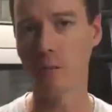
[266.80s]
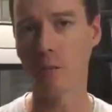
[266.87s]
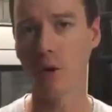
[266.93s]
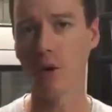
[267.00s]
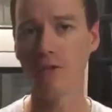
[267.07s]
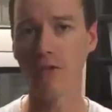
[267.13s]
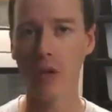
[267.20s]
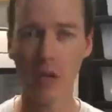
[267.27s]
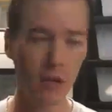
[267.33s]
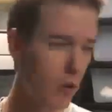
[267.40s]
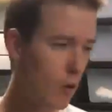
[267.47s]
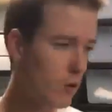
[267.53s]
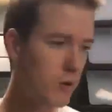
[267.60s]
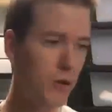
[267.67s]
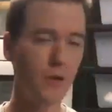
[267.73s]
perfect
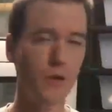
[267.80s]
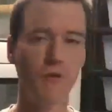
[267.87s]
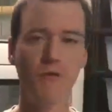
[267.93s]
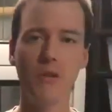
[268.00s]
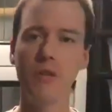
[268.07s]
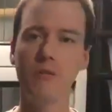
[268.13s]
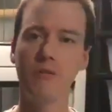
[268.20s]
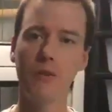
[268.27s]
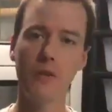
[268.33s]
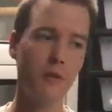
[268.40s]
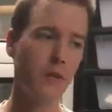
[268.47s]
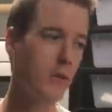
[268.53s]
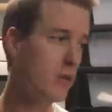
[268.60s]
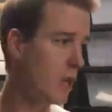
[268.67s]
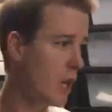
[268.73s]
goes into the feed
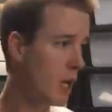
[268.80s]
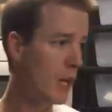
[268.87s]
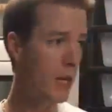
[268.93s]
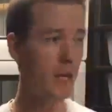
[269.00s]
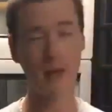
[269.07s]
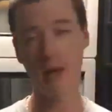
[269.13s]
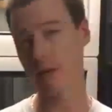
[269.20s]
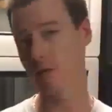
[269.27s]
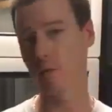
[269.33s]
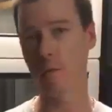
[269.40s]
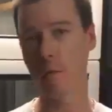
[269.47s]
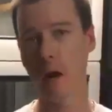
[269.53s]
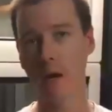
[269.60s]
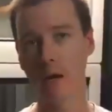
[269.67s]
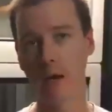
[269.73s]
freezers and that's what
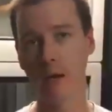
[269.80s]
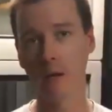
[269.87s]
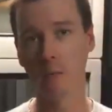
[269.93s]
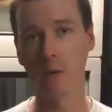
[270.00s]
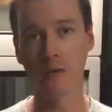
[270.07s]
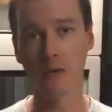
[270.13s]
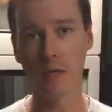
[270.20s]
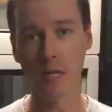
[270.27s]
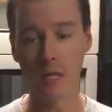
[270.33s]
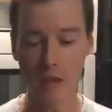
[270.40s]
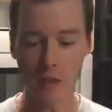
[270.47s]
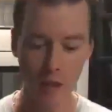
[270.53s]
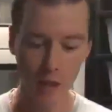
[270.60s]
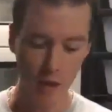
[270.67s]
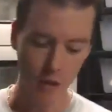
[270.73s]
my animals eat.
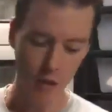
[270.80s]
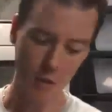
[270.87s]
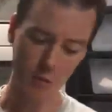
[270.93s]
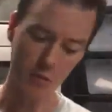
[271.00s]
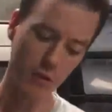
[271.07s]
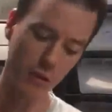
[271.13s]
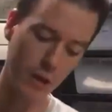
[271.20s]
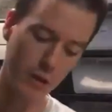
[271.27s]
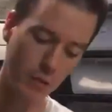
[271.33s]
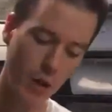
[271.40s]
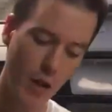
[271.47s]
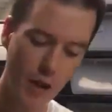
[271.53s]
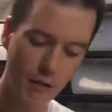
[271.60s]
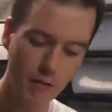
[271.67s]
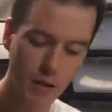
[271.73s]
Um, so that's what
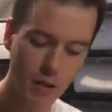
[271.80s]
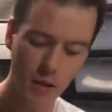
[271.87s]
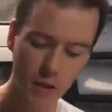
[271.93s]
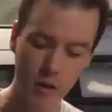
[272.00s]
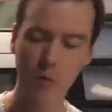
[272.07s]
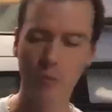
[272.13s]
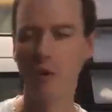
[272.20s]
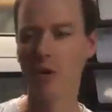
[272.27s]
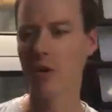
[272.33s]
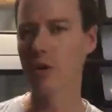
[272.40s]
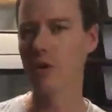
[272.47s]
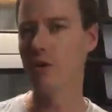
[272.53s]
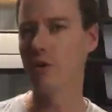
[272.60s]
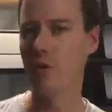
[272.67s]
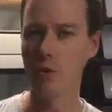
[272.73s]
I have in here and we're going
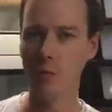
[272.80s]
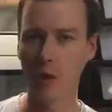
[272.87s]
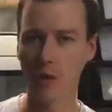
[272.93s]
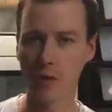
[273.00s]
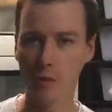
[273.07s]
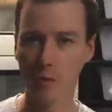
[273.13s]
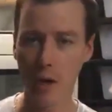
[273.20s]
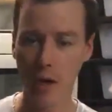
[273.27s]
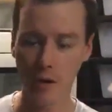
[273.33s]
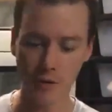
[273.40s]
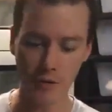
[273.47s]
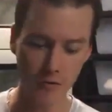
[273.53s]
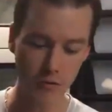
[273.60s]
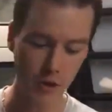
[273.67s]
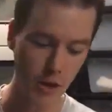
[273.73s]
to do a bunch of rounds
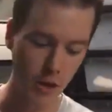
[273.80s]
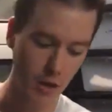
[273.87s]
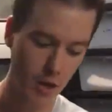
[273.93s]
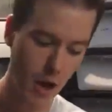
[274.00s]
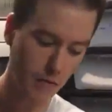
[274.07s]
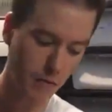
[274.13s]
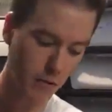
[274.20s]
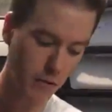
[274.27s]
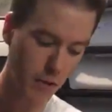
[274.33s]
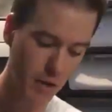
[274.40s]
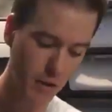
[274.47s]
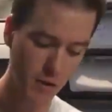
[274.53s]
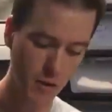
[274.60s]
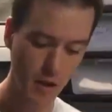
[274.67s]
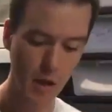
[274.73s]
of feeding after
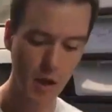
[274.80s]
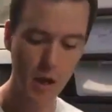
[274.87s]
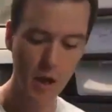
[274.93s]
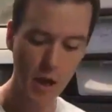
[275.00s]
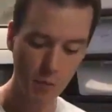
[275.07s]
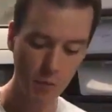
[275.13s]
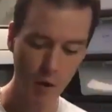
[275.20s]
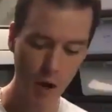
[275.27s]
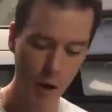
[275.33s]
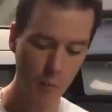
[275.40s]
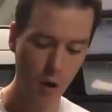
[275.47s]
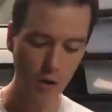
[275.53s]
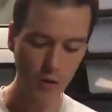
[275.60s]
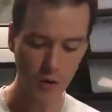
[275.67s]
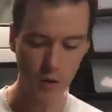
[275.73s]
this and I'm
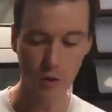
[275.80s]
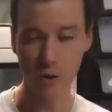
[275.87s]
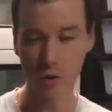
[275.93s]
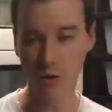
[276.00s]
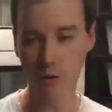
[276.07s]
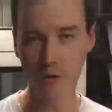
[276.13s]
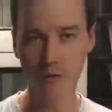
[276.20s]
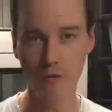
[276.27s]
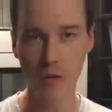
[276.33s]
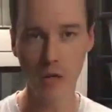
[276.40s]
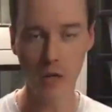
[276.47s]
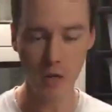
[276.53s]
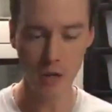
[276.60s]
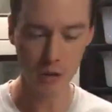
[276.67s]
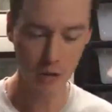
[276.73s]
also going to do
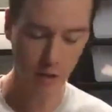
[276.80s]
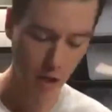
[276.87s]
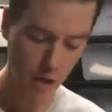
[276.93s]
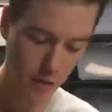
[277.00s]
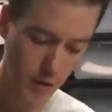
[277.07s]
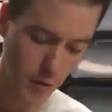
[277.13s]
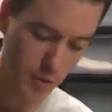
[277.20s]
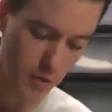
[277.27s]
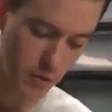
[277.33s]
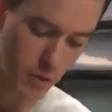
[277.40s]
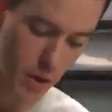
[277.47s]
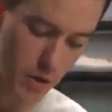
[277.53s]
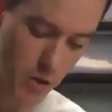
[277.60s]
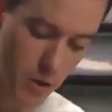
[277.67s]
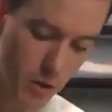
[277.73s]
feeding uh,
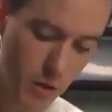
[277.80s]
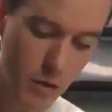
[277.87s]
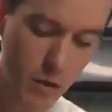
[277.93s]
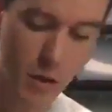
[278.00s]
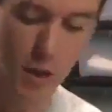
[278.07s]
demonstrations